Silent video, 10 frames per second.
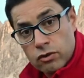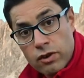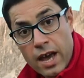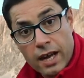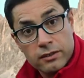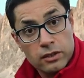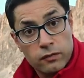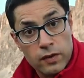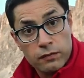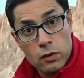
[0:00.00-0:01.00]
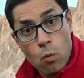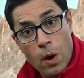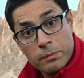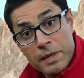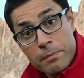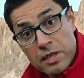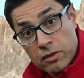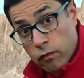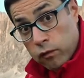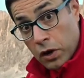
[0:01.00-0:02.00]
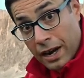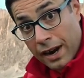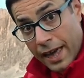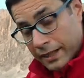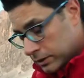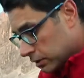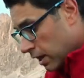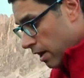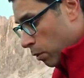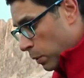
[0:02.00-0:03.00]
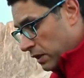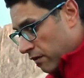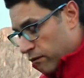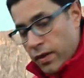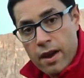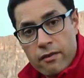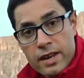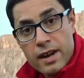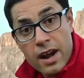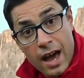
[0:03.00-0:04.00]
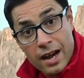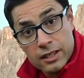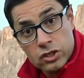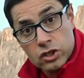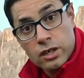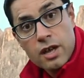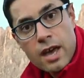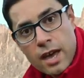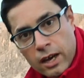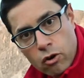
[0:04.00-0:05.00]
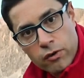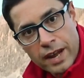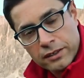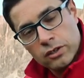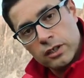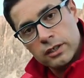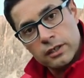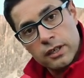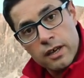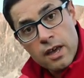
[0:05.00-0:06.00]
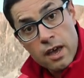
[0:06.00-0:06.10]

351 millimeter focal length with a very large corrected uh,